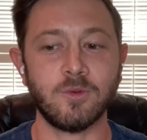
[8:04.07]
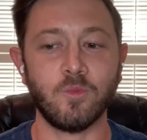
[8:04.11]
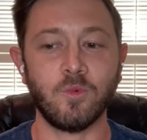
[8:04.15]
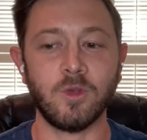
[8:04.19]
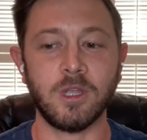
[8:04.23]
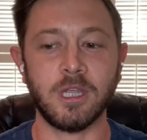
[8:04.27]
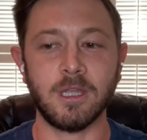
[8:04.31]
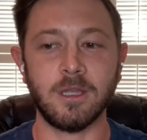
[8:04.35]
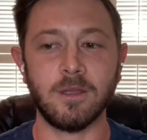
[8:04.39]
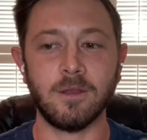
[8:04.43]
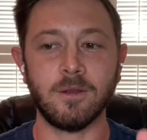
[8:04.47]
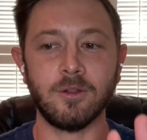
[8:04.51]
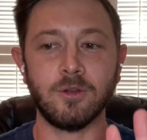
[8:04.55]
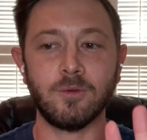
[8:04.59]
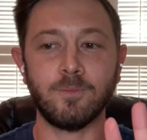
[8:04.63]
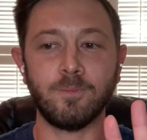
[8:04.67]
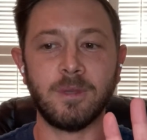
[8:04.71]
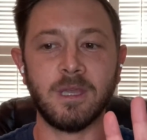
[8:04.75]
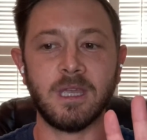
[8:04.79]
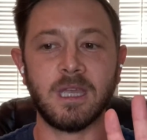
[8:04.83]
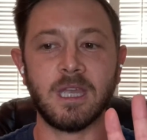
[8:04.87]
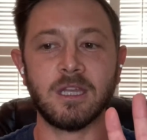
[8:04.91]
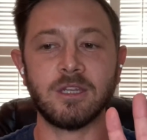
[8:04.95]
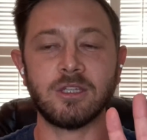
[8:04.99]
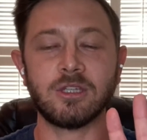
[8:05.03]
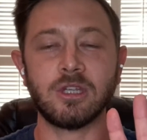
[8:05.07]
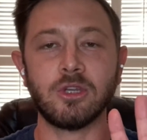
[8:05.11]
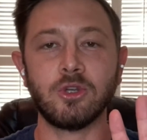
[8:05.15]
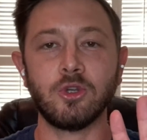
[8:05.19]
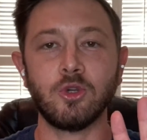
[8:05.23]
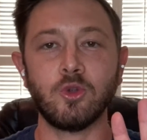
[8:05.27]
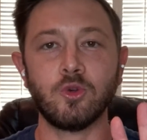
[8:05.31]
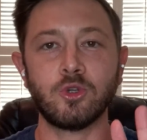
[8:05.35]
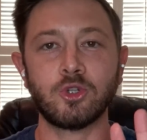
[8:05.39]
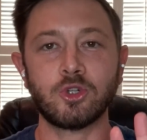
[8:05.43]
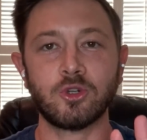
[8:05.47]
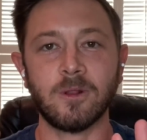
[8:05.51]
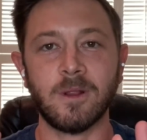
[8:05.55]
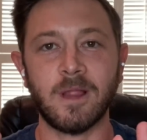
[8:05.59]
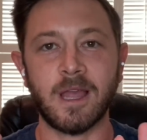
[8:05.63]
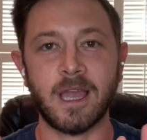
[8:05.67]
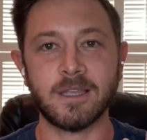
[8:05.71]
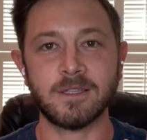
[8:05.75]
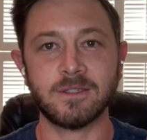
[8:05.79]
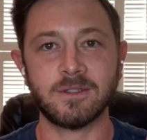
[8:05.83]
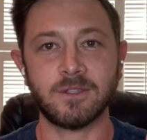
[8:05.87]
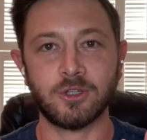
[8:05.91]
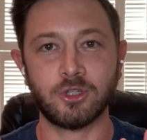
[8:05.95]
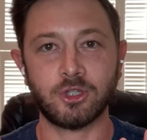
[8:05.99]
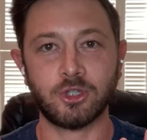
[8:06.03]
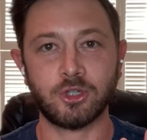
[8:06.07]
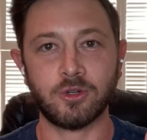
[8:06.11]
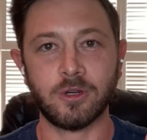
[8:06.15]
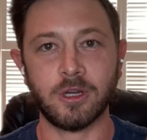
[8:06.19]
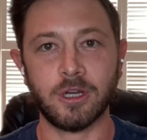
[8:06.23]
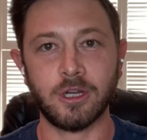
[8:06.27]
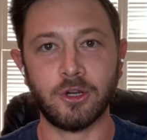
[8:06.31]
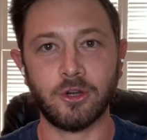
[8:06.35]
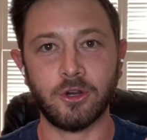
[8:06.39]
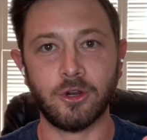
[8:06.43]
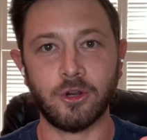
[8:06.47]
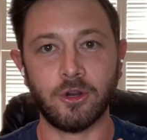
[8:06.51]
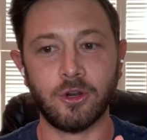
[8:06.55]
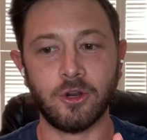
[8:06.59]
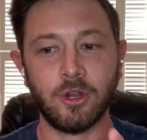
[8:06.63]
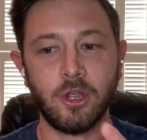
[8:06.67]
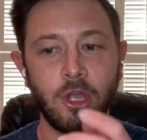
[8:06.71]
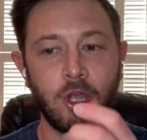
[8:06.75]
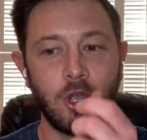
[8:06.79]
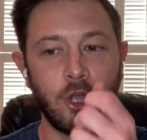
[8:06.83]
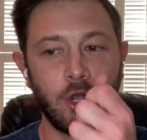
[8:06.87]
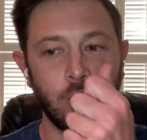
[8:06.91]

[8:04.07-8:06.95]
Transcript: we begin to neutralize the trigger,